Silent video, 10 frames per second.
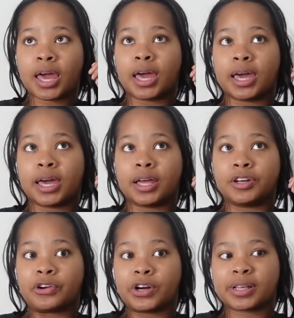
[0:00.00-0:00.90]

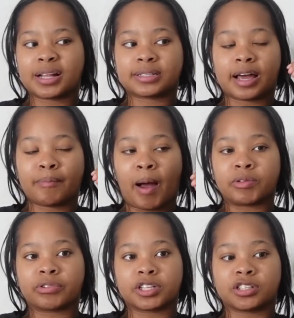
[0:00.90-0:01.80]
and during that time I
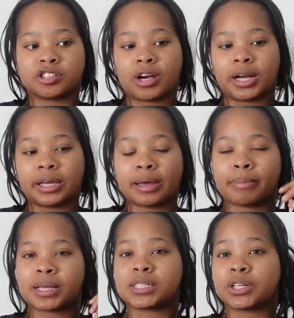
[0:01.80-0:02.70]
was really just trying to get
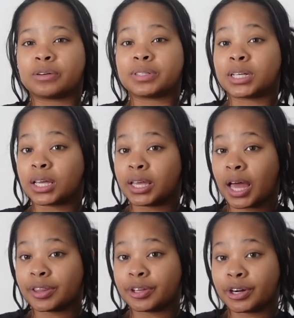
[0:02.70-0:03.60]
myself
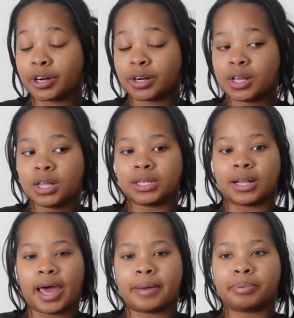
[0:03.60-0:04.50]
together,
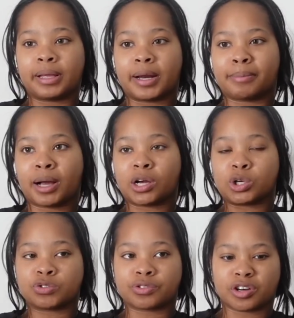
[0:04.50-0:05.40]
like planning my
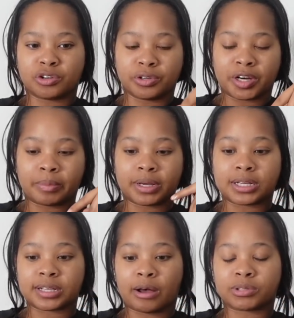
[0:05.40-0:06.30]
goals for the new year
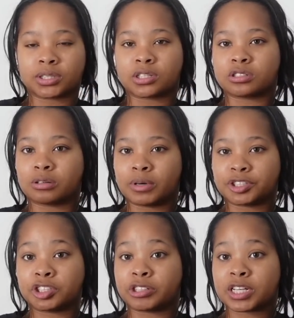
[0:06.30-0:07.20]
because I was under so
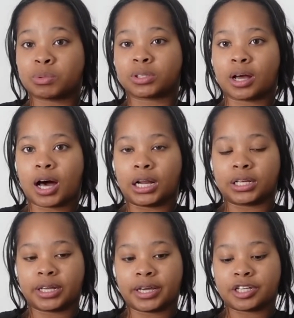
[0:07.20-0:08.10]
much stress with the
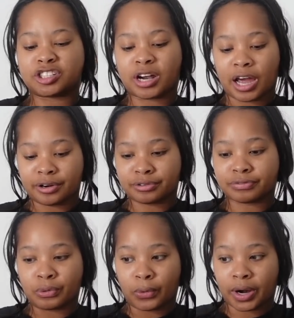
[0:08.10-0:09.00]
holidays, trying to
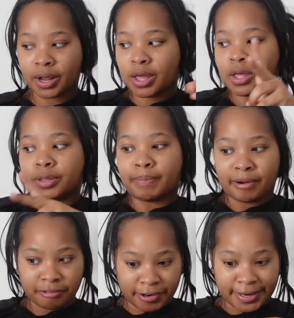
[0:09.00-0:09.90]
afford my
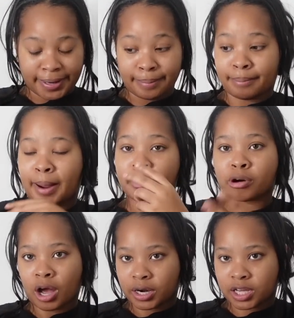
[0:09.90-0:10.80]
rent, my
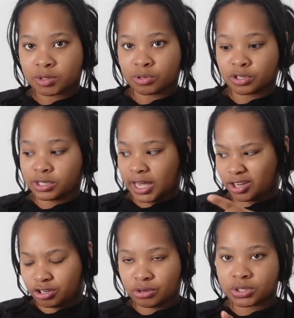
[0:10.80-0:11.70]
products were like,
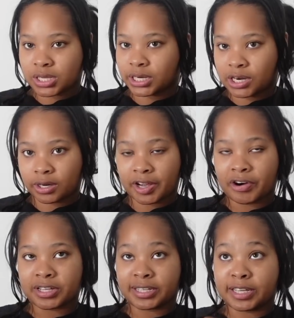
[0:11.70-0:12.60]
you know, selling out like
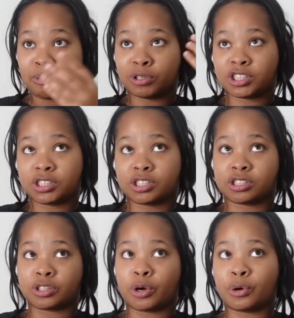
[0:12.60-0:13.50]
crazy. It was just
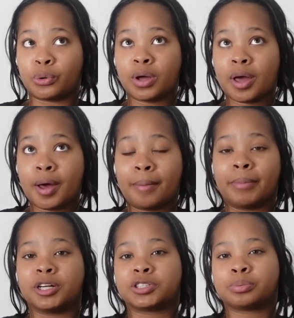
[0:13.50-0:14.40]
so
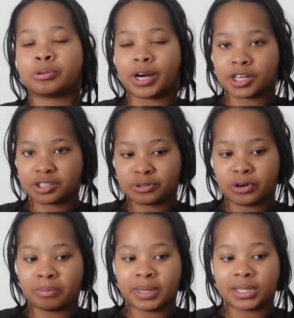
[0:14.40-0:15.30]
much pressure
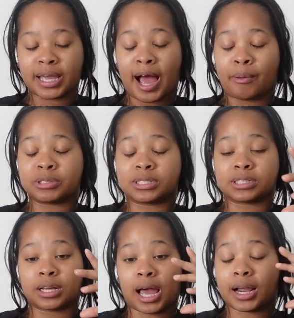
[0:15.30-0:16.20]
on me that I was just
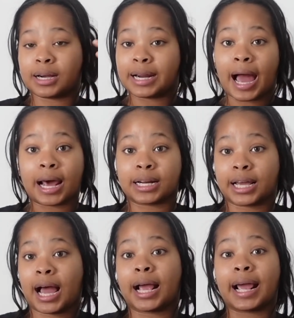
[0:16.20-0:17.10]
like,
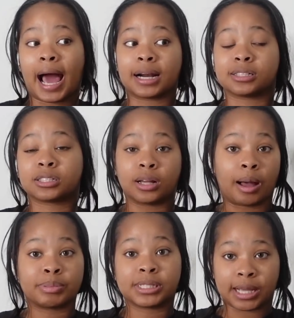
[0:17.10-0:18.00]
I gotta
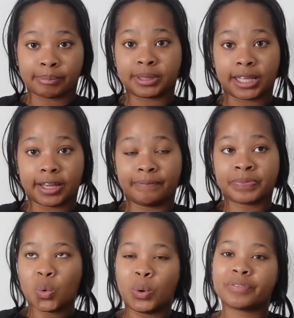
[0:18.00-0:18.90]
stop something.
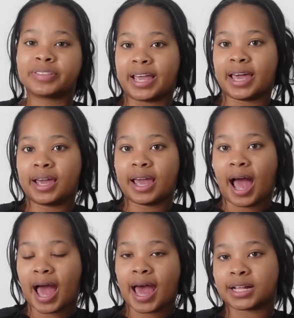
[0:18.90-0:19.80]
With that,
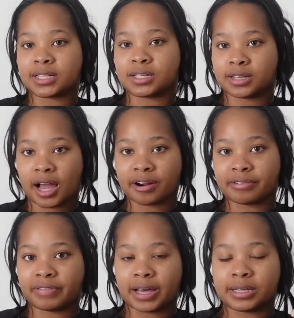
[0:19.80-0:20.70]
I had to
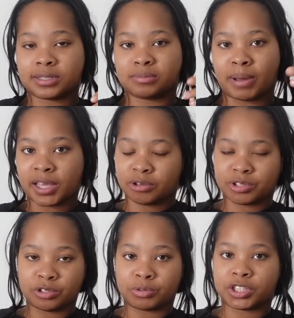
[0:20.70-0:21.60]
sacrifice my
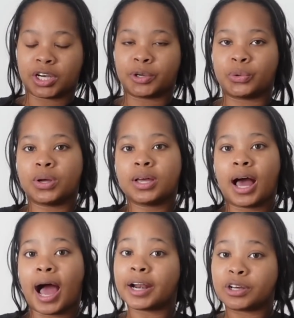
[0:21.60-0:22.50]
YouTube channel.
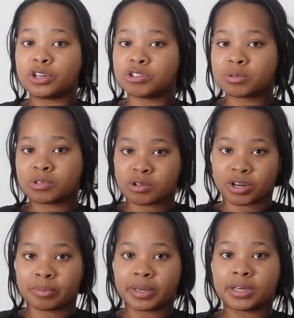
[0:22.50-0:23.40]
I know YouTube's always
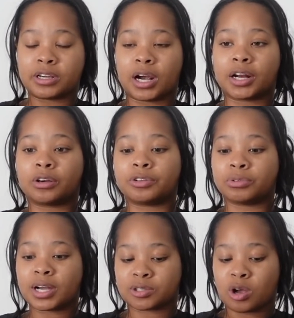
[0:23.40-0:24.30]
gonna be here. I know you
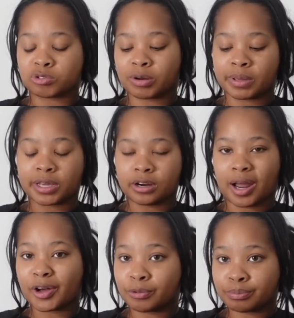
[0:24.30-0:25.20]
guys are always gonna be here,
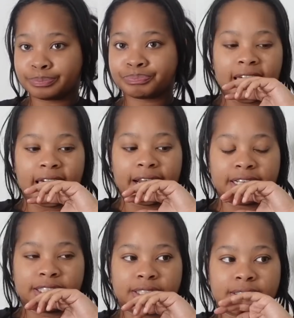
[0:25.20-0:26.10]
I hope. And
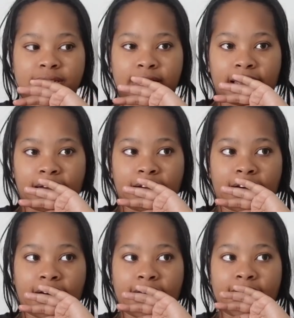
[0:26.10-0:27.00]
it's just like
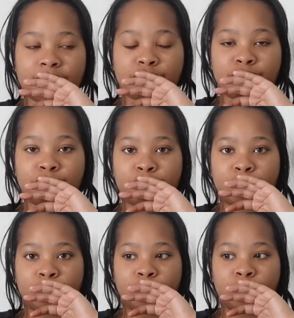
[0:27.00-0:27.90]
I had
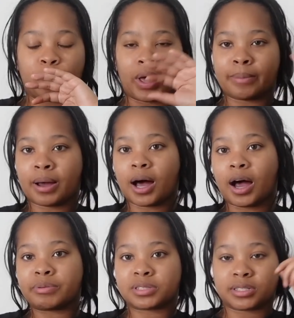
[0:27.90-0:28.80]
to weigh my
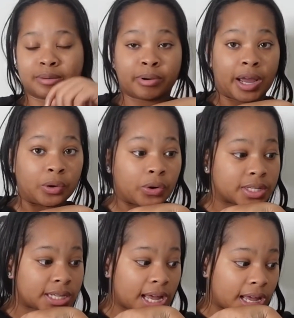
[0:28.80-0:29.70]
options and
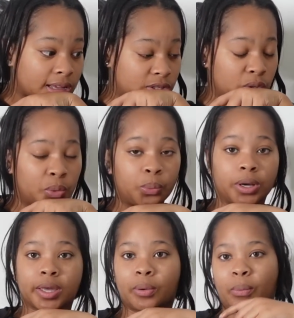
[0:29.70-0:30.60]
prioritize
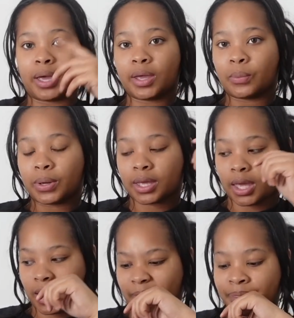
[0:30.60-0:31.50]
what can wait and what
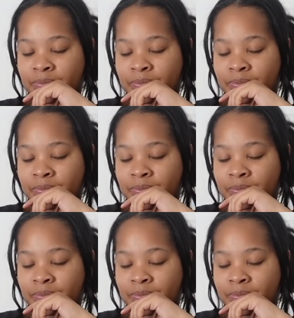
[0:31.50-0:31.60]
can't.